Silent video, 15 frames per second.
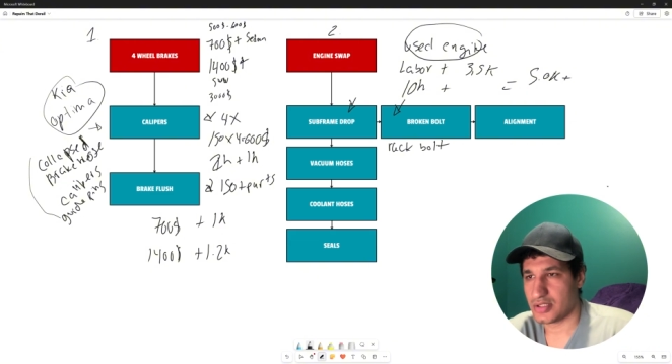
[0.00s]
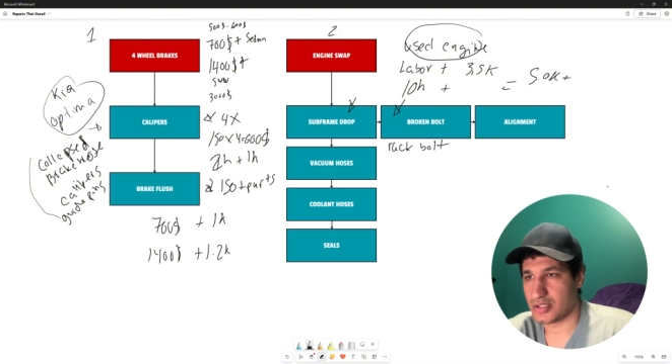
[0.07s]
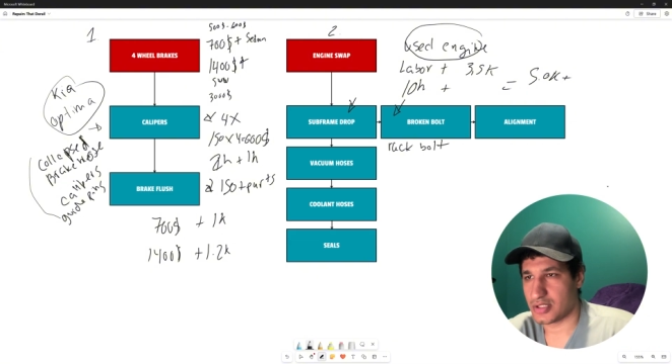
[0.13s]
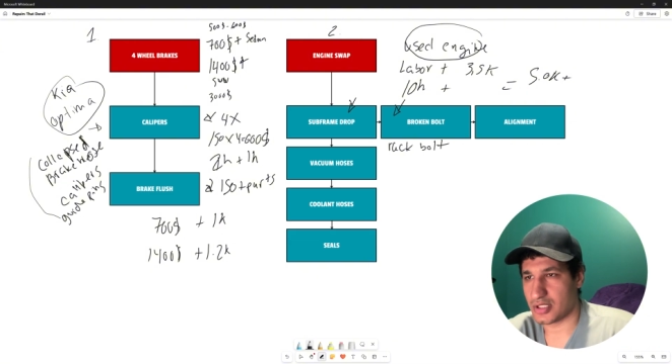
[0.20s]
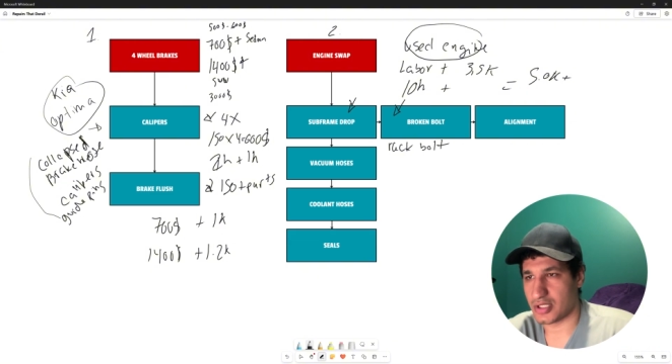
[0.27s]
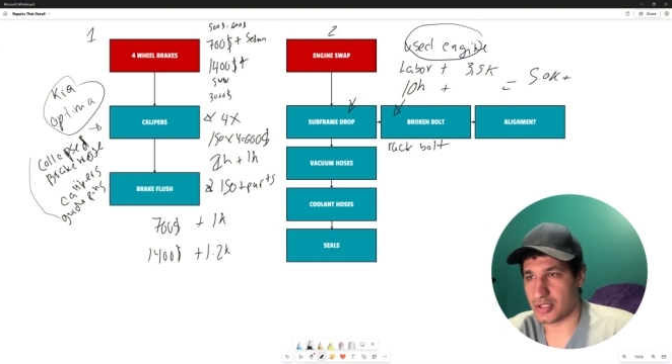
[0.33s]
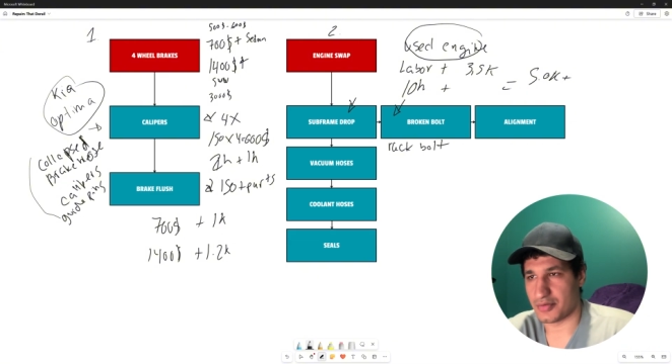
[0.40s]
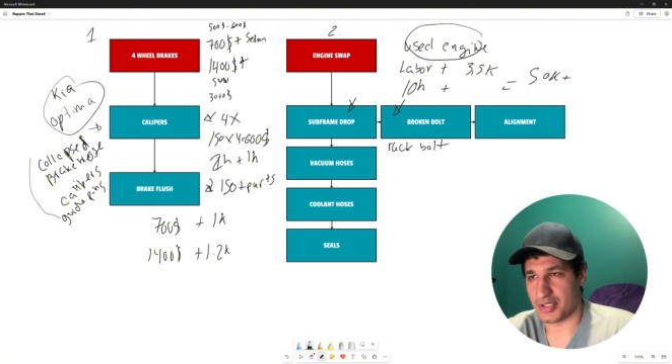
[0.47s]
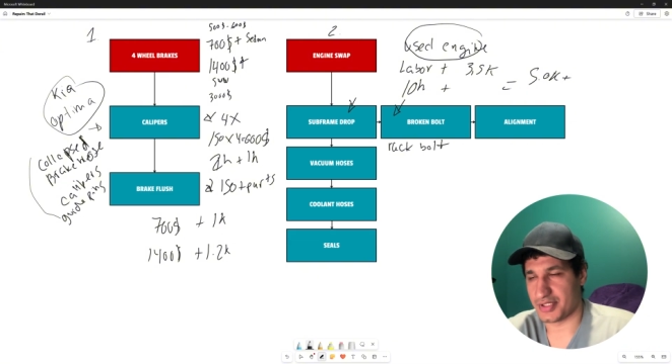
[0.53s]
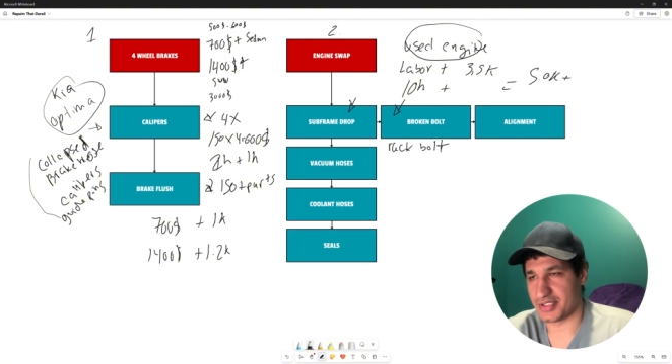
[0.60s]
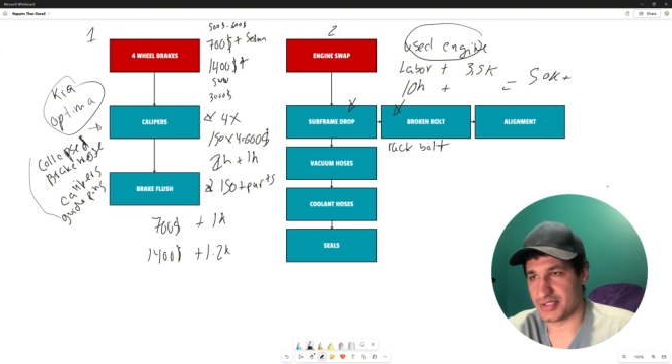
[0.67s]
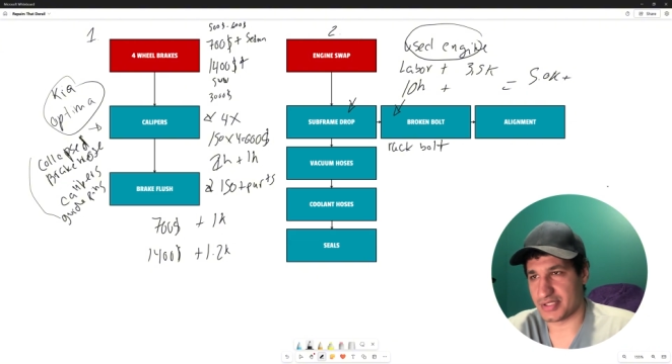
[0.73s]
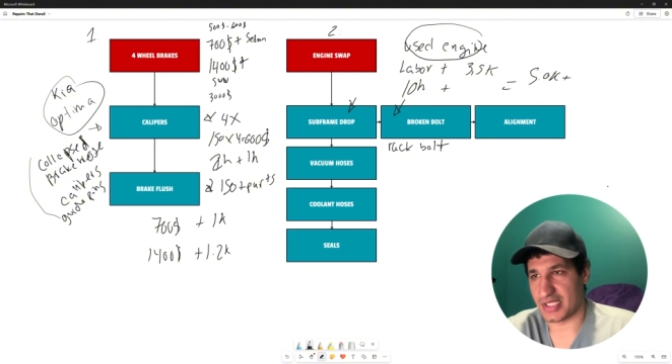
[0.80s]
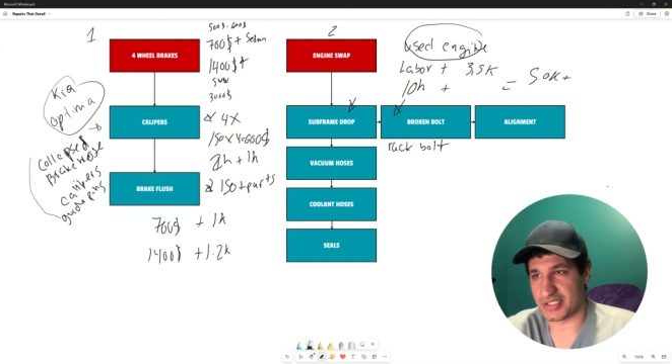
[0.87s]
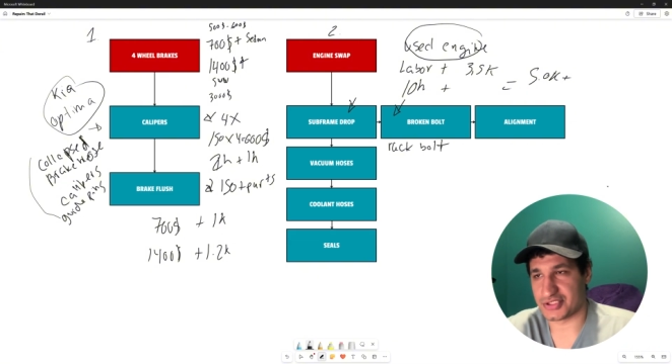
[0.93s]

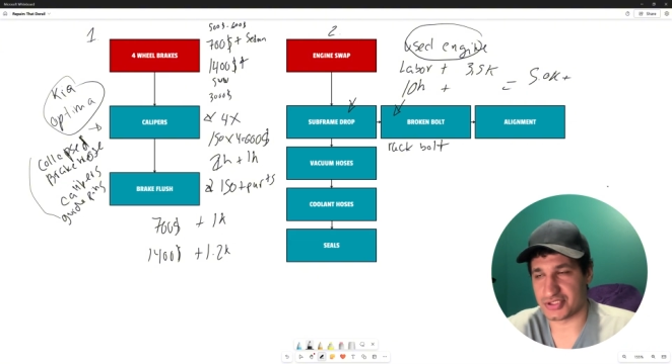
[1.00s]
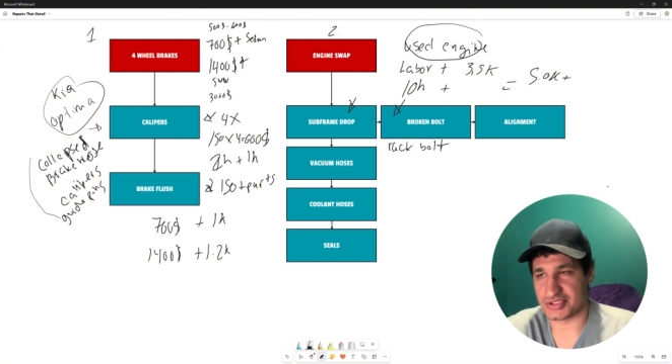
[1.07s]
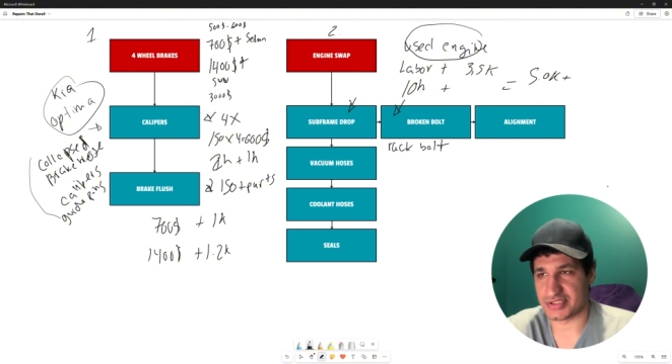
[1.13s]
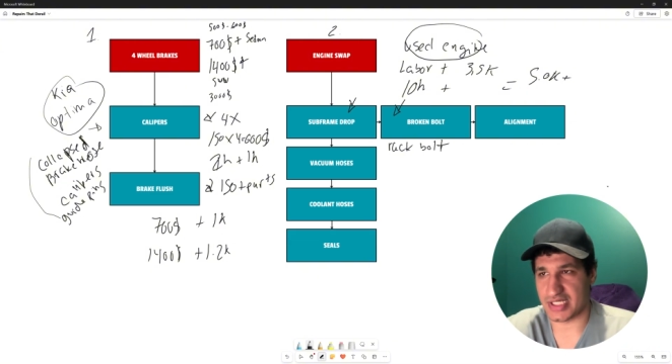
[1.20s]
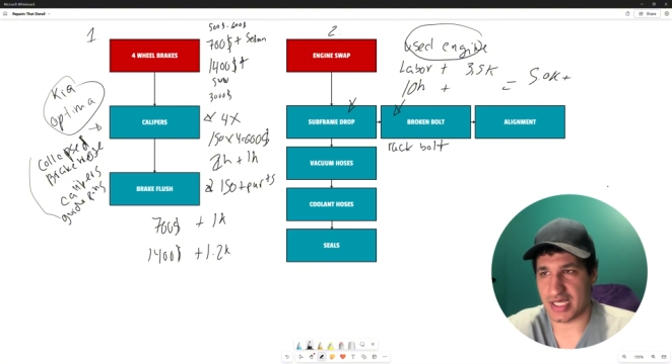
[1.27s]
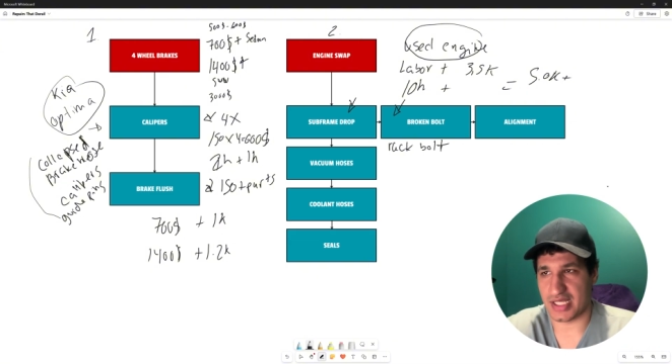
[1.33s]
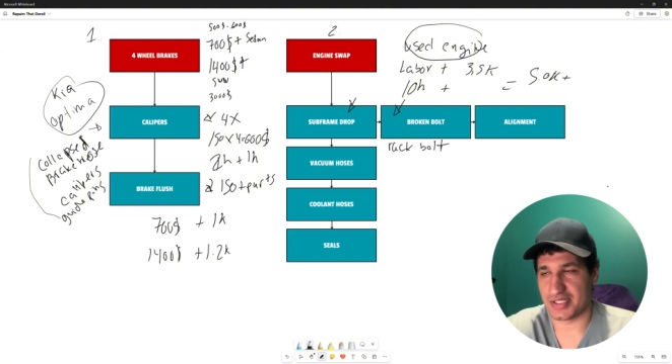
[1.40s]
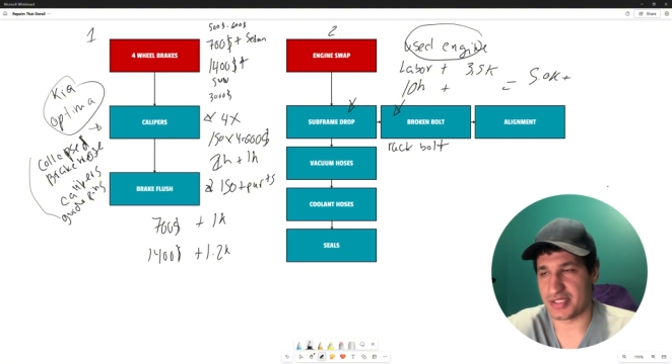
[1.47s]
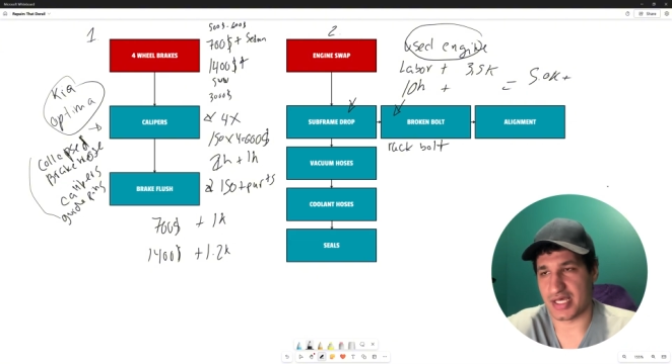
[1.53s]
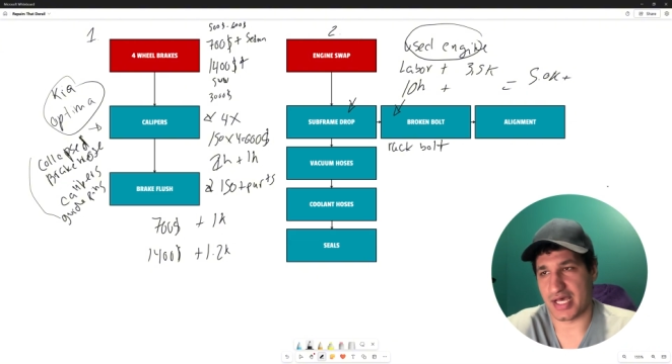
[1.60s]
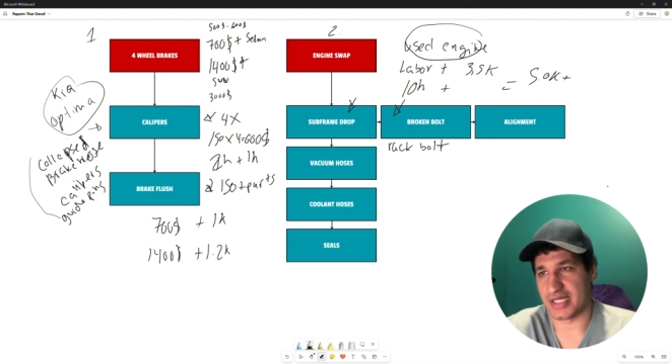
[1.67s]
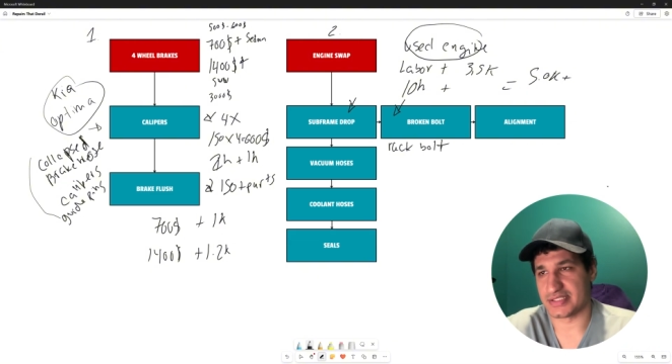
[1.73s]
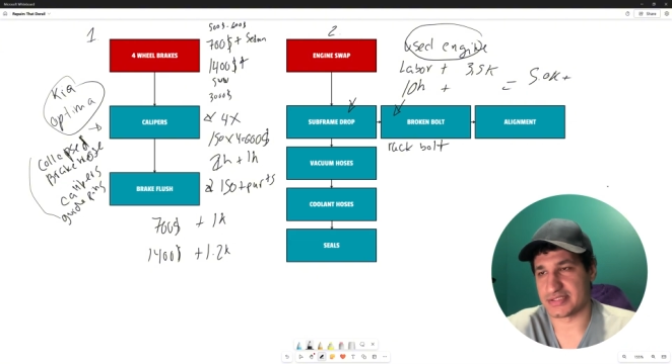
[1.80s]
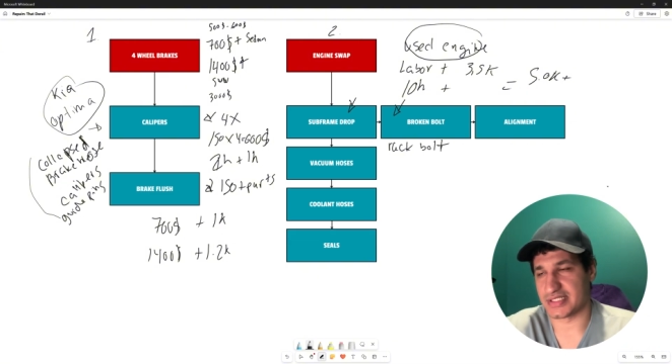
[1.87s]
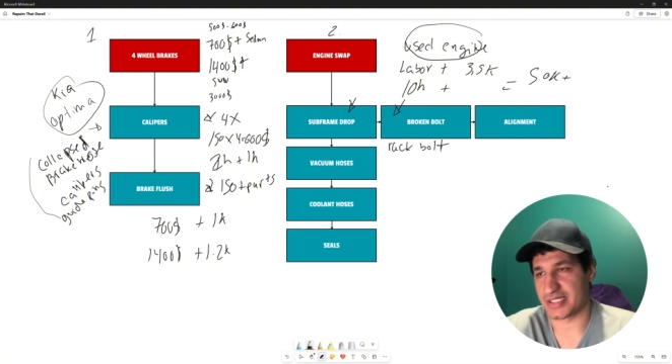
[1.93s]
and that
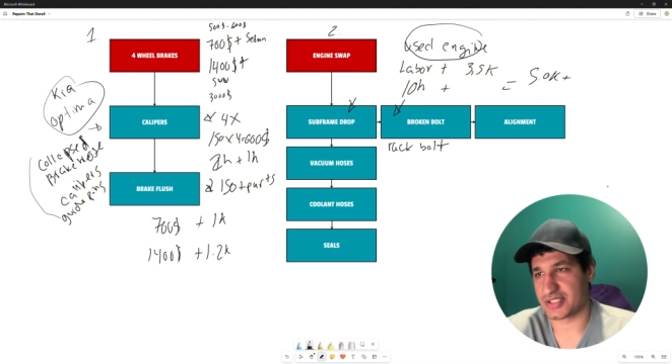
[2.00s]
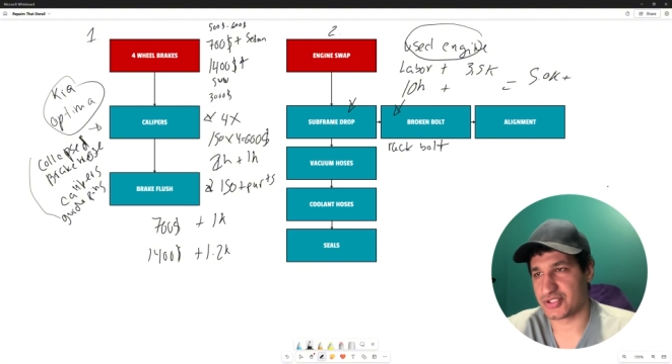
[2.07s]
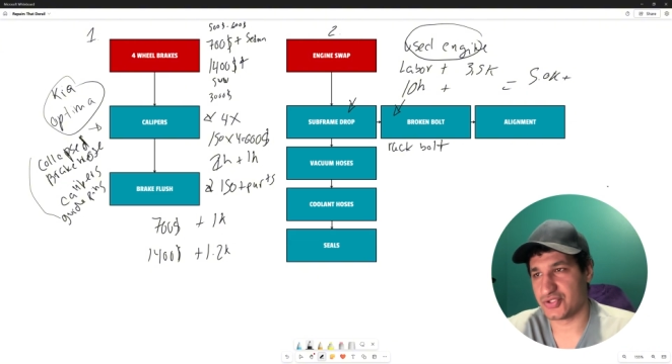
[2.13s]
adds like